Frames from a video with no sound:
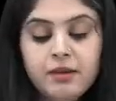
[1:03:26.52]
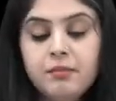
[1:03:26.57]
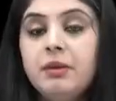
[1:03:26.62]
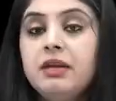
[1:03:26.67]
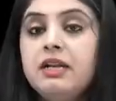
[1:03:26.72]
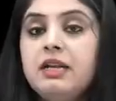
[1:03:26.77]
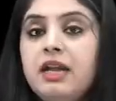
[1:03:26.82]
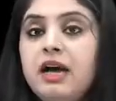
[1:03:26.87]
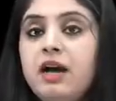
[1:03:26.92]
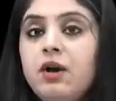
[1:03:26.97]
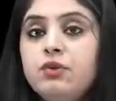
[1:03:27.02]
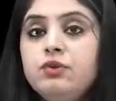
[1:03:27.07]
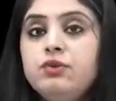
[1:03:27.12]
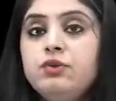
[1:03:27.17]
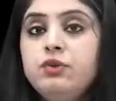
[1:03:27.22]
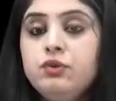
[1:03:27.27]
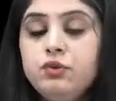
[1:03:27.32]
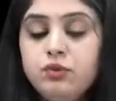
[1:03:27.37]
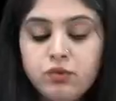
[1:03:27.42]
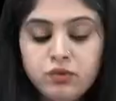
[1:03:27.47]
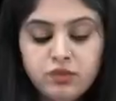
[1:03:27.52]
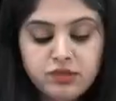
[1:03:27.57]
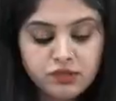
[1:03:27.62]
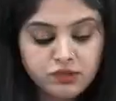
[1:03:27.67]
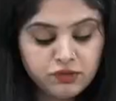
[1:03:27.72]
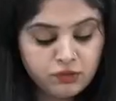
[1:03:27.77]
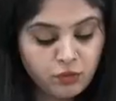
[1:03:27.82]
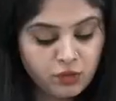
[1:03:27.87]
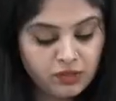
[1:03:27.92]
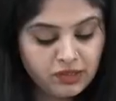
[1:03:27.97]
But now, do you
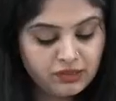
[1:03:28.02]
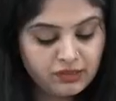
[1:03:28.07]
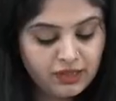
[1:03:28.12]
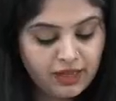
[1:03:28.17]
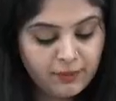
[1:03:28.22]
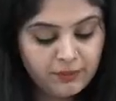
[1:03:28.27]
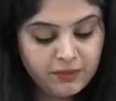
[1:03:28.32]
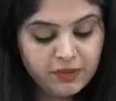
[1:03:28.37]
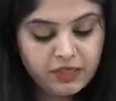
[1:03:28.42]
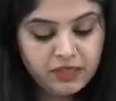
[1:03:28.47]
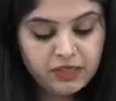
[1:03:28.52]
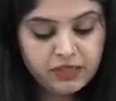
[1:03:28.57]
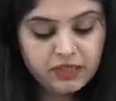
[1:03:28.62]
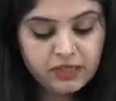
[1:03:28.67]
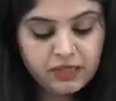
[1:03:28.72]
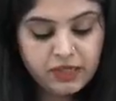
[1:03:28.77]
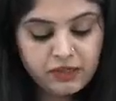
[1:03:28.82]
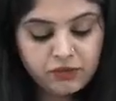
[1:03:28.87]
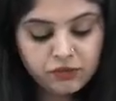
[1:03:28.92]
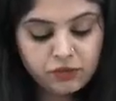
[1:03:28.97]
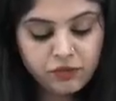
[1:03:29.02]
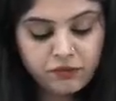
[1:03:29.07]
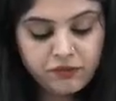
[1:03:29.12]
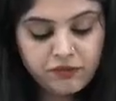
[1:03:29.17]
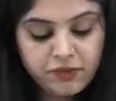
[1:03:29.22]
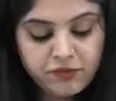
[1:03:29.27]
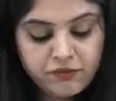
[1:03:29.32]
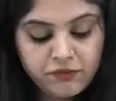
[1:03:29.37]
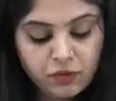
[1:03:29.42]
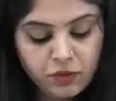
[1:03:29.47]
notice what has happened in a case of
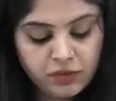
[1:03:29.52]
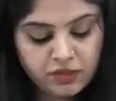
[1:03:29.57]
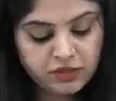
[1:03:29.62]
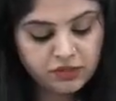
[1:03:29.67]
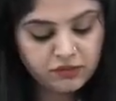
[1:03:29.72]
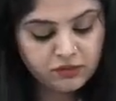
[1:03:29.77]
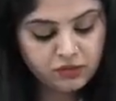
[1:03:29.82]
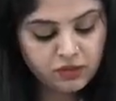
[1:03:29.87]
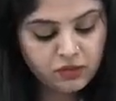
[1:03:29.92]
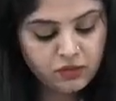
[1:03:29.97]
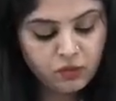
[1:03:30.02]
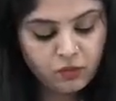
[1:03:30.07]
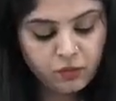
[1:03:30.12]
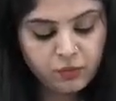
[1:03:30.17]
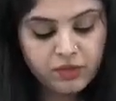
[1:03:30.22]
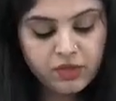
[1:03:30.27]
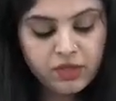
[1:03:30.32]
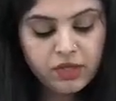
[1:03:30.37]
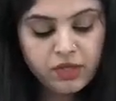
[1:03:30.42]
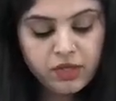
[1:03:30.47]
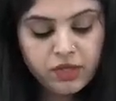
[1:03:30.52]
nephrotic syndrome?